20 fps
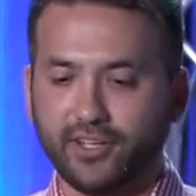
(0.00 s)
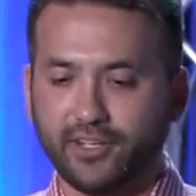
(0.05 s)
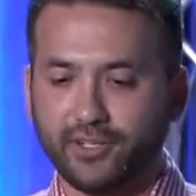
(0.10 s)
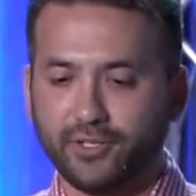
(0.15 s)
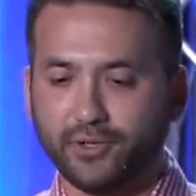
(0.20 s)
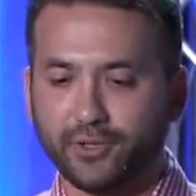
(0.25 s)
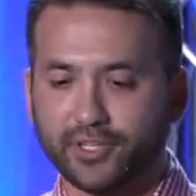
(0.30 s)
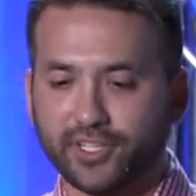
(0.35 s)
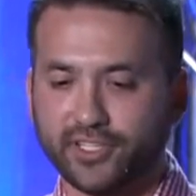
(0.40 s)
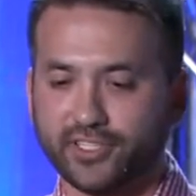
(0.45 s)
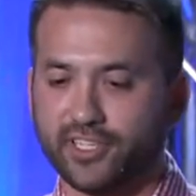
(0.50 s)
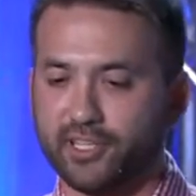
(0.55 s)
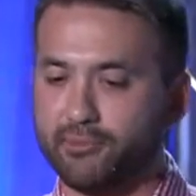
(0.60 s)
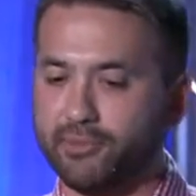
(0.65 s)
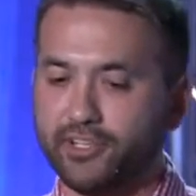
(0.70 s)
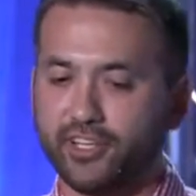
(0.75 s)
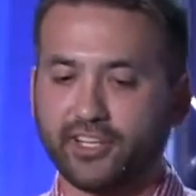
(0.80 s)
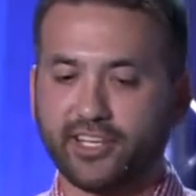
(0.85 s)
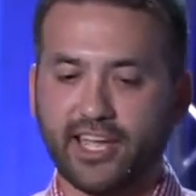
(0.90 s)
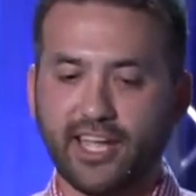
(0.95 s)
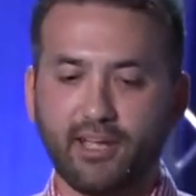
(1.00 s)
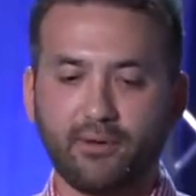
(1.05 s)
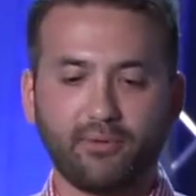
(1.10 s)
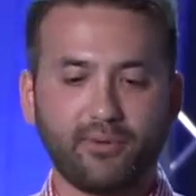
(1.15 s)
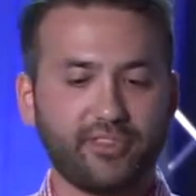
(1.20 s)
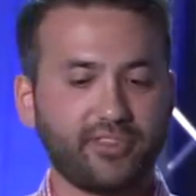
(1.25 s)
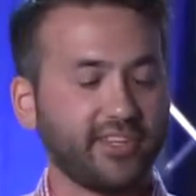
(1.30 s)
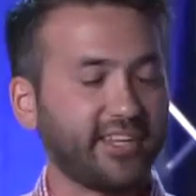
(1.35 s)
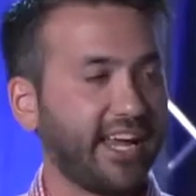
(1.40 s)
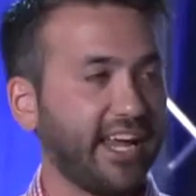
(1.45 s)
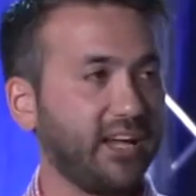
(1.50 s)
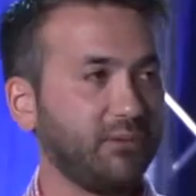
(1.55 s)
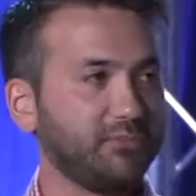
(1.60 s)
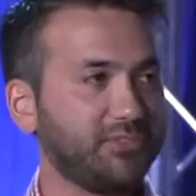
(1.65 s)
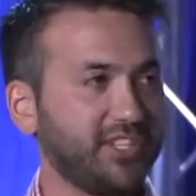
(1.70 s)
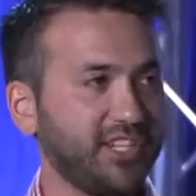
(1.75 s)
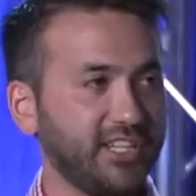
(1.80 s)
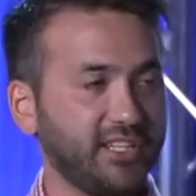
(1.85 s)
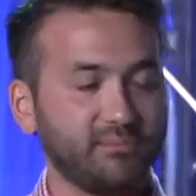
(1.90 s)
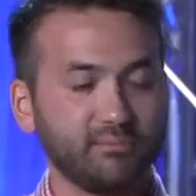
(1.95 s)
who can communicate with the game
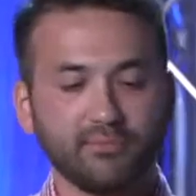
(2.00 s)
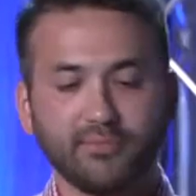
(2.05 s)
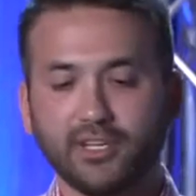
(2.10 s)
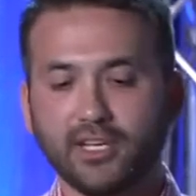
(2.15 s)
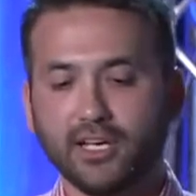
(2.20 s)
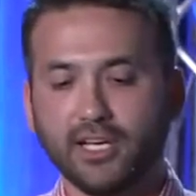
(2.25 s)
team,